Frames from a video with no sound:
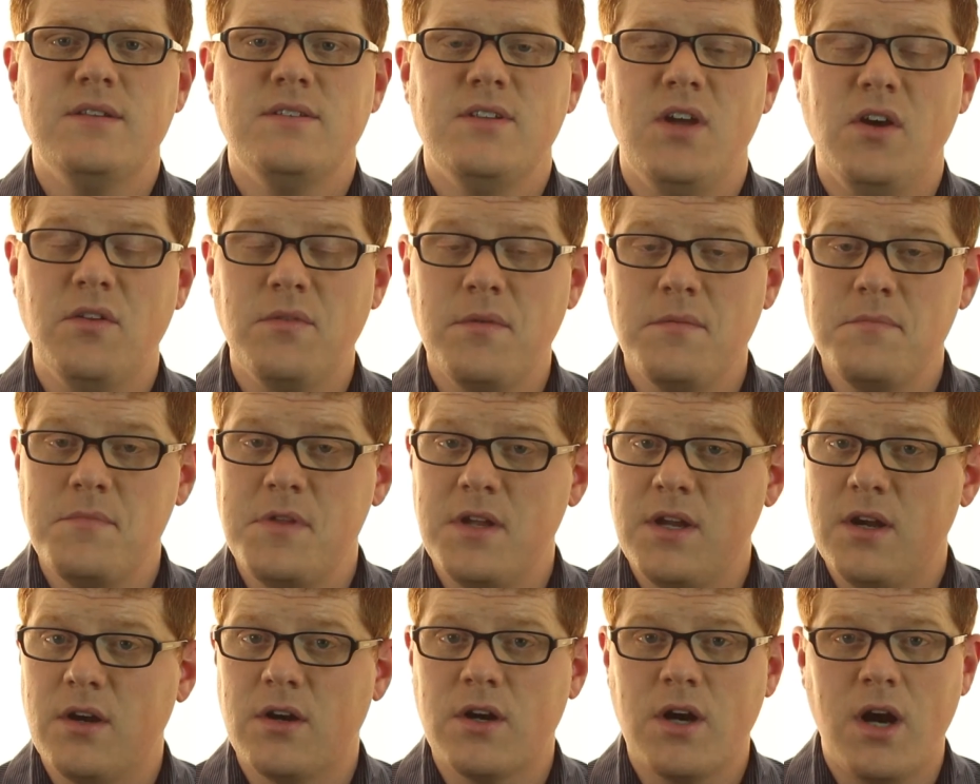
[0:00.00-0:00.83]
Tell them
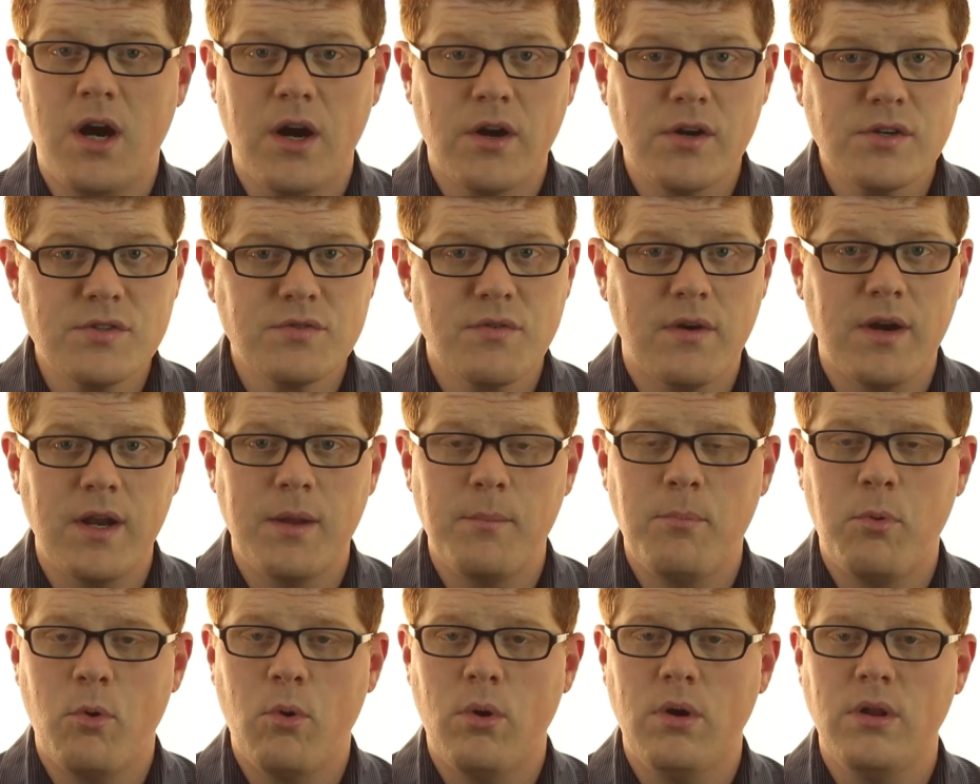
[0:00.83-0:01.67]
that your car is
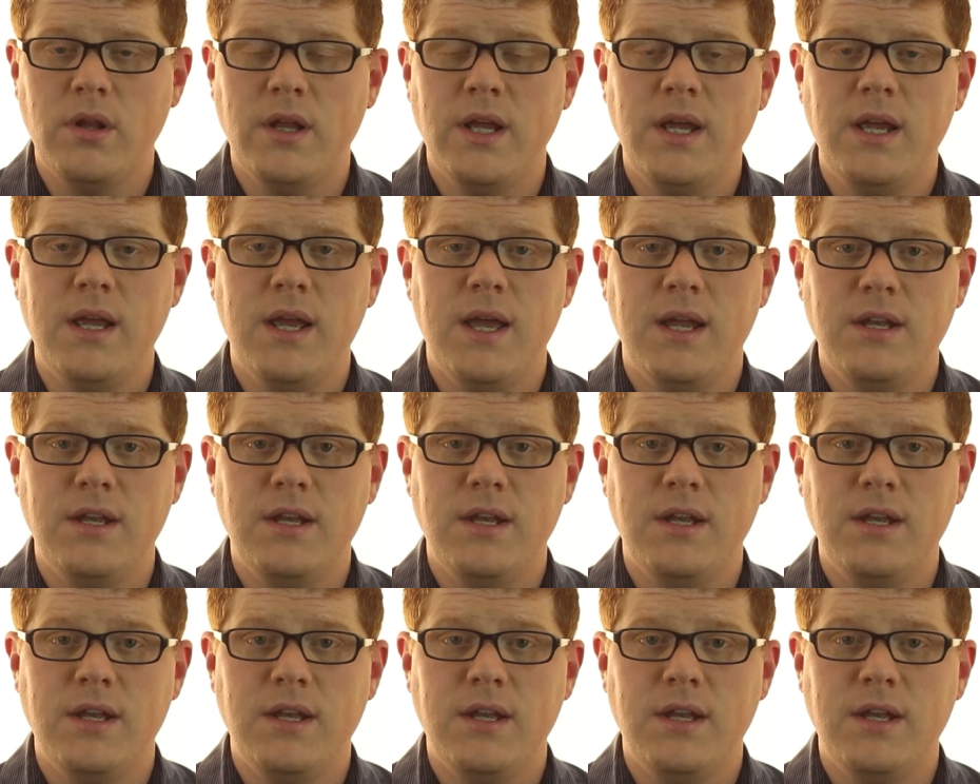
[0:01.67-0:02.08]
running poorly